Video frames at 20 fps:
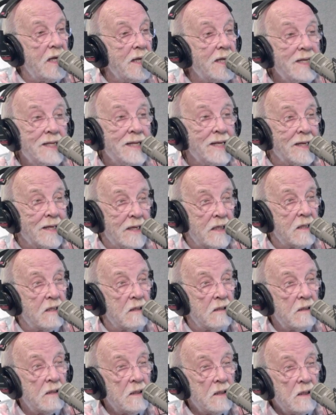He did.
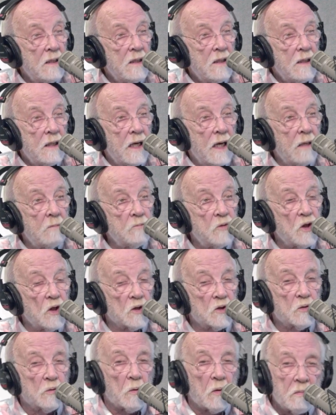I'm
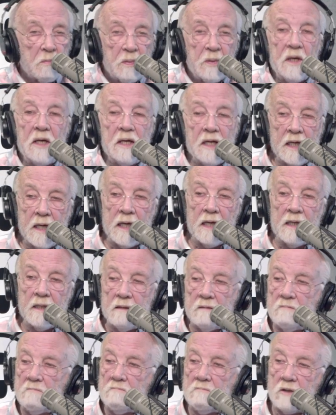just repeating it.
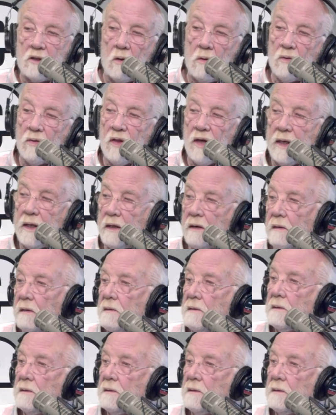So there.